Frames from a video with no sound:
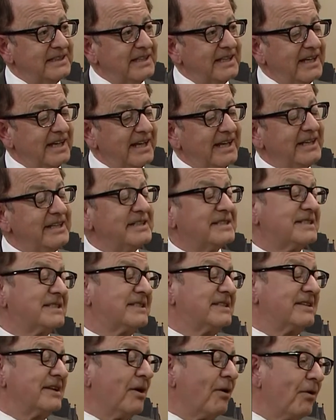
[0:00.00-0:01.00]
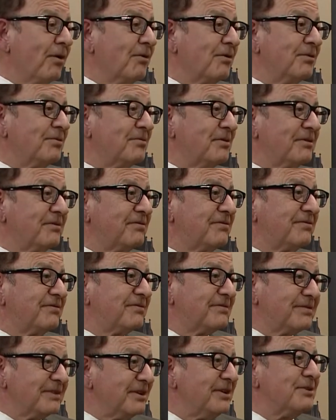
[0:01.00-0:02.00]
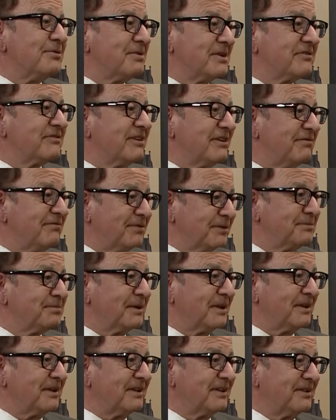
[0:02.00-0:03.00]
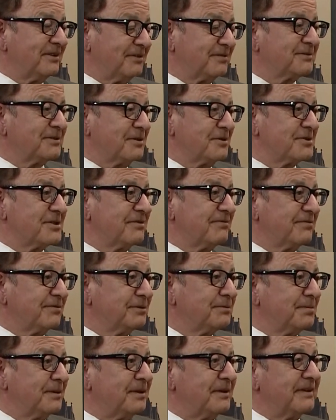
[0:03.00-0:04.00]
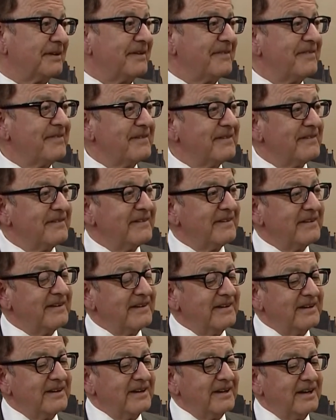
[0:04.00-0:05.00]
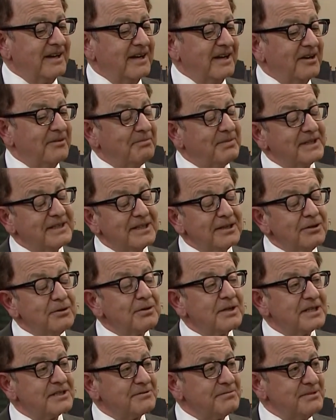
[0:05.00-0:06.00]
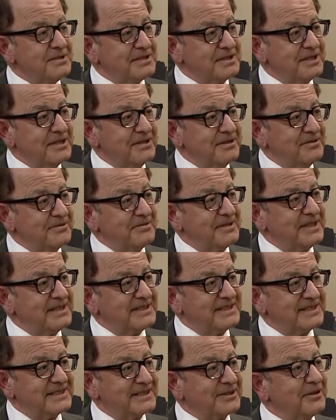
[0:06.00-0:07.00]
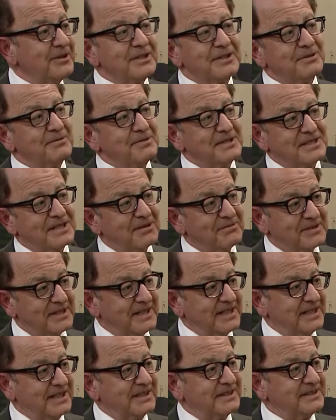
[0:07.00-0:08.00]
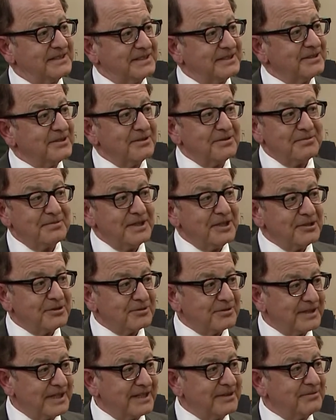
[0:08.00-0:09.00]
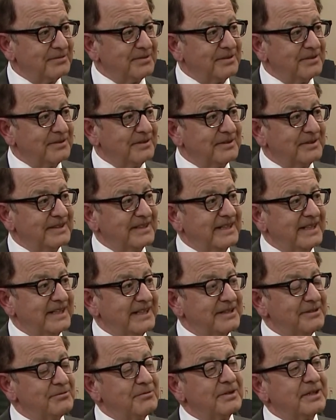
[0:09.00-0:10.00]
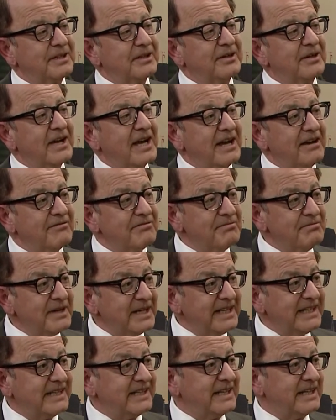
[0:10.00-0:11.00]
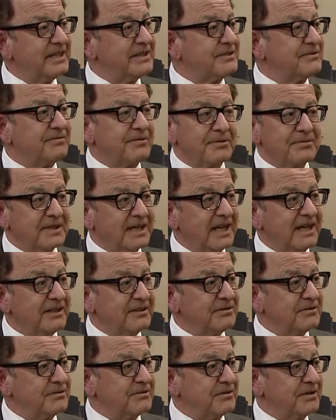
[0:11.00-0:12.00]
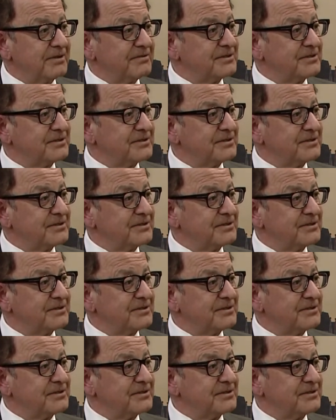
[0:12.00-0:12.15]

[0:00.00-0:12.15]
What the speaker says: And it's the home of USC football, of Trojan football. But the Lucas Museum, it's going to be something else. It's going to be incredible. We're going to have many kids from K to 12